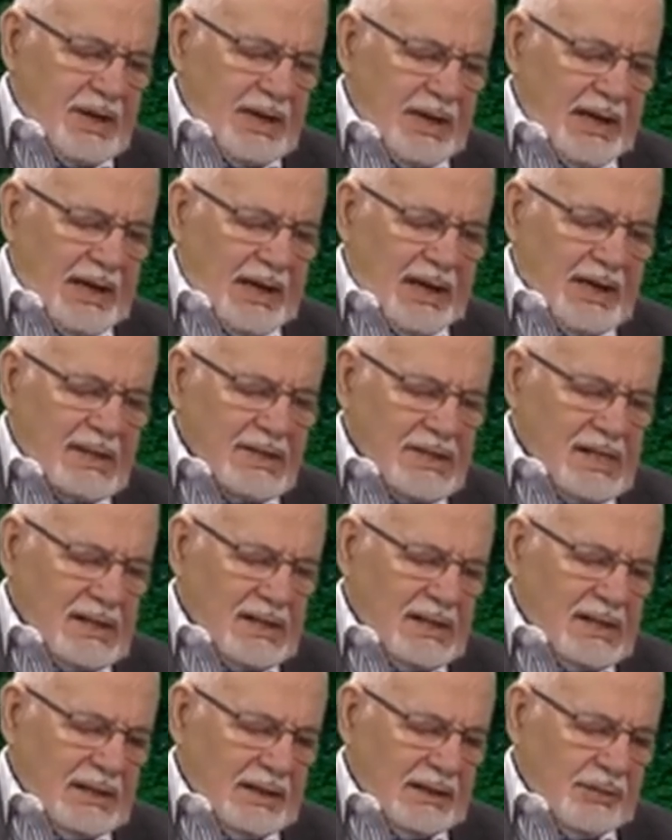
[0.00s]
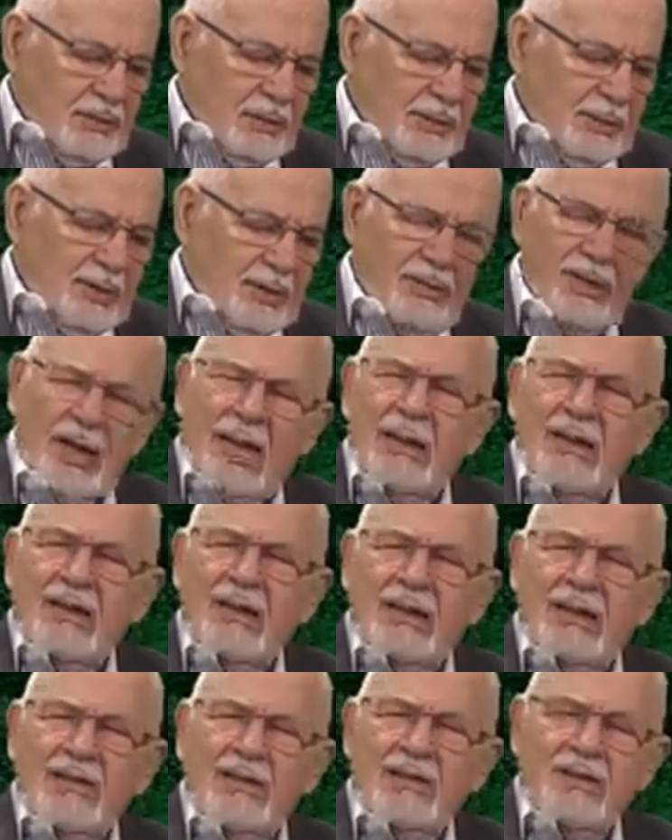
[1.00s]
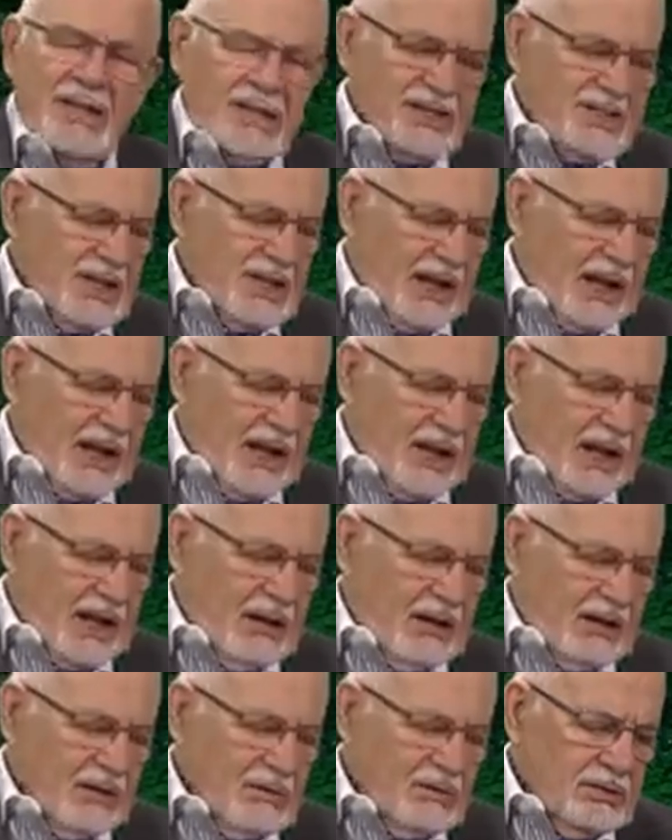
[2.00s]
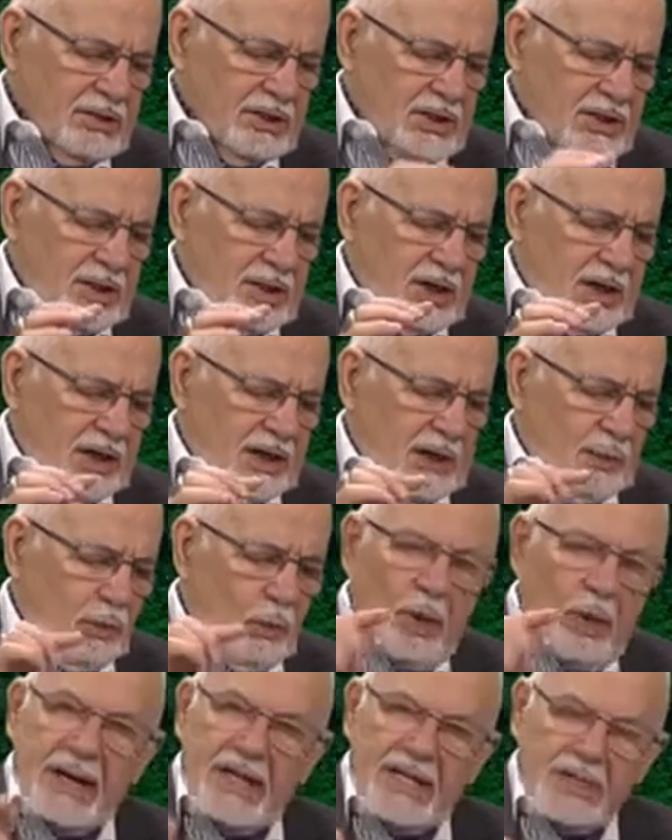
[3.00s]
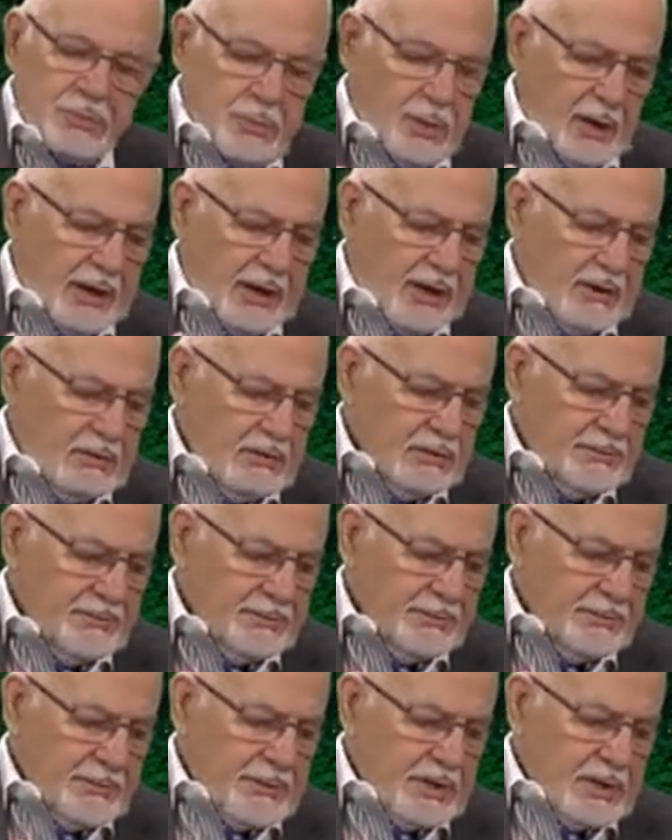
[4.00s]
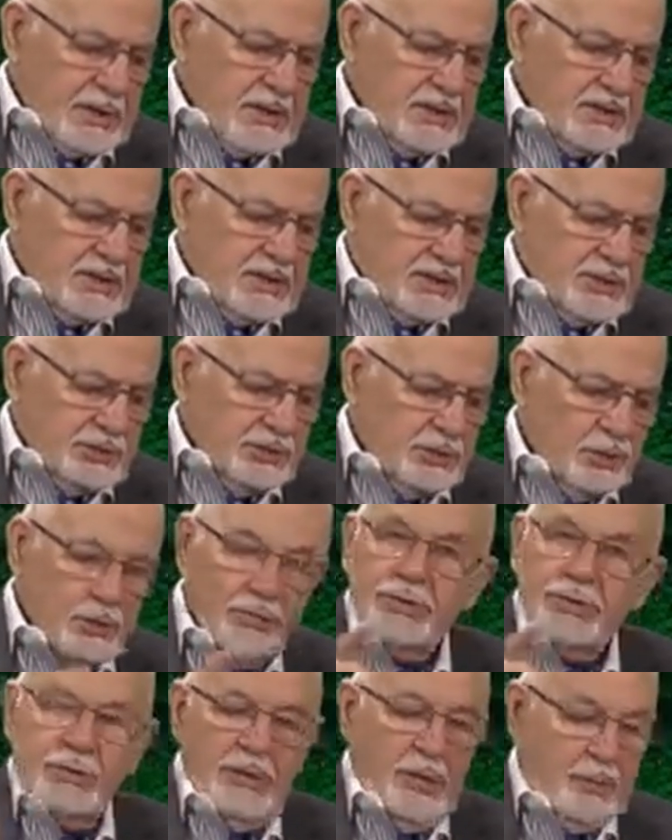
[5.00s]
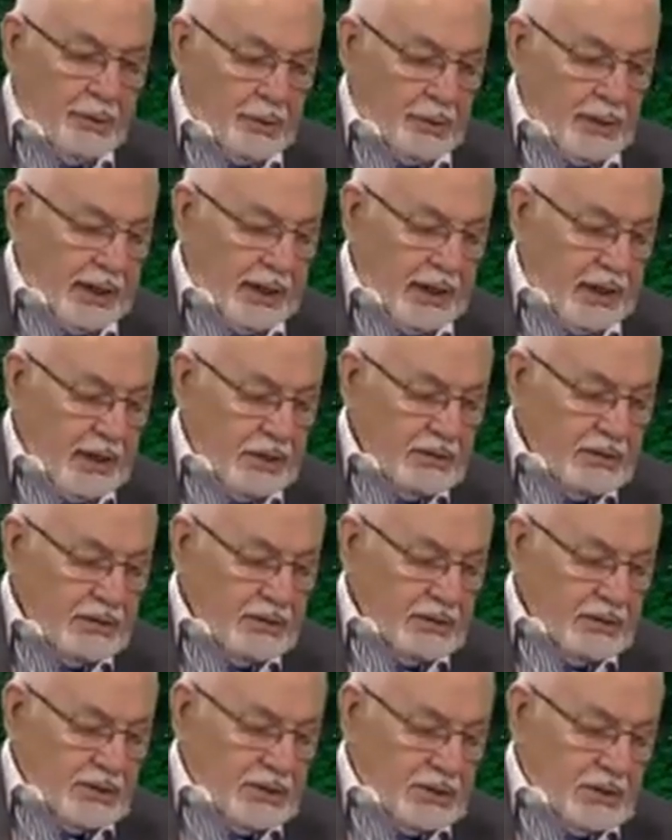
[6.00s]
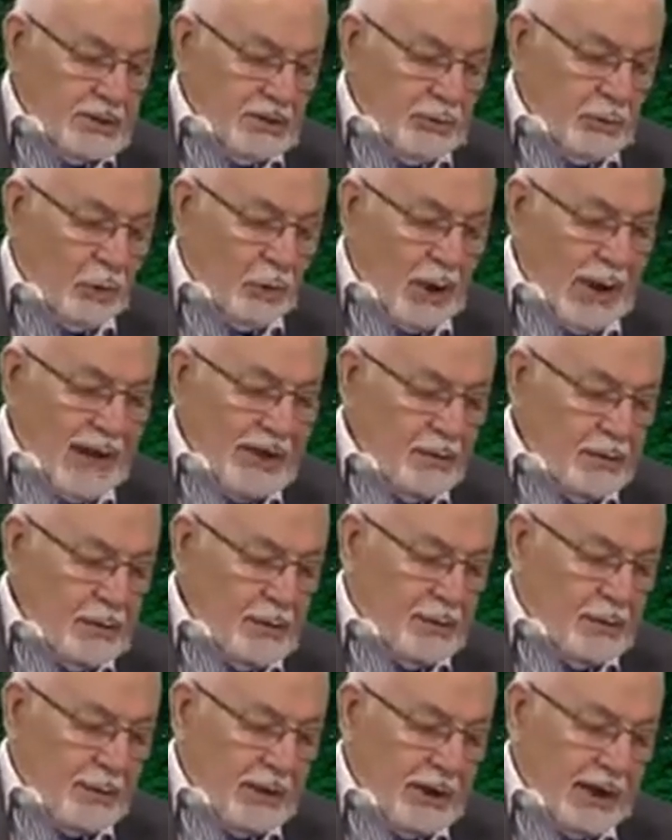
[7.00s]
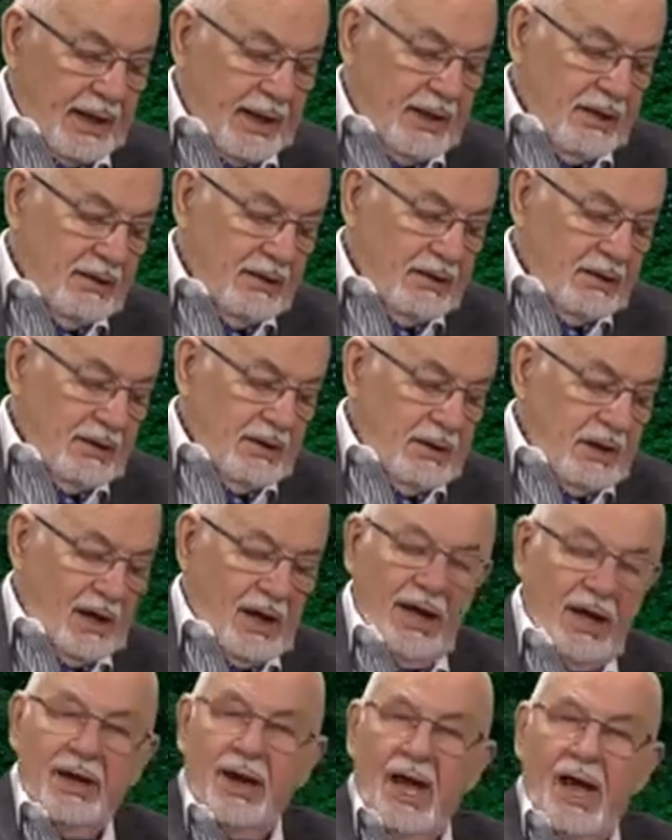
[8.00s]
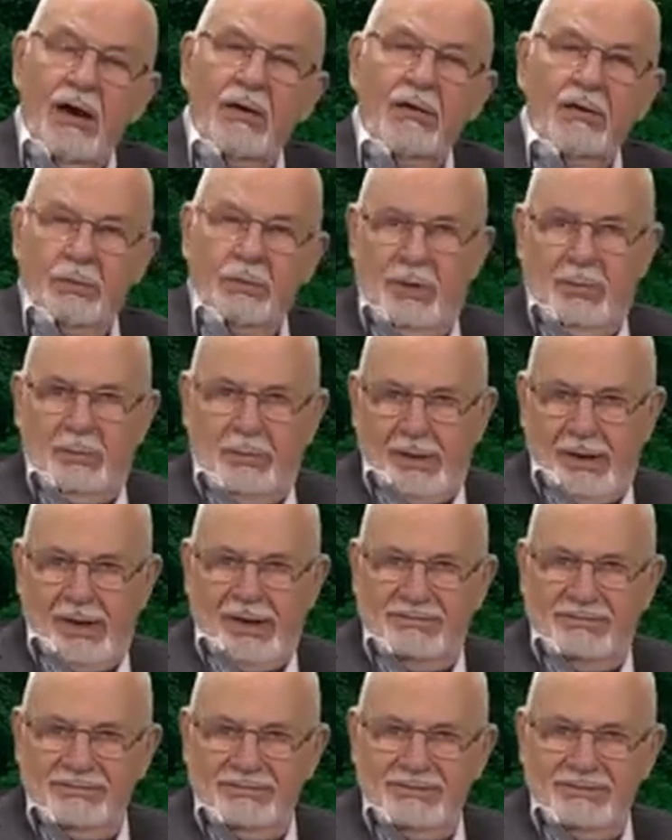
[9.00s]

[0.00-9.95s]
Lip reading: And we'll be looking at things like what is prayer? To whom do we pray? Why do we pray? And how do we pray?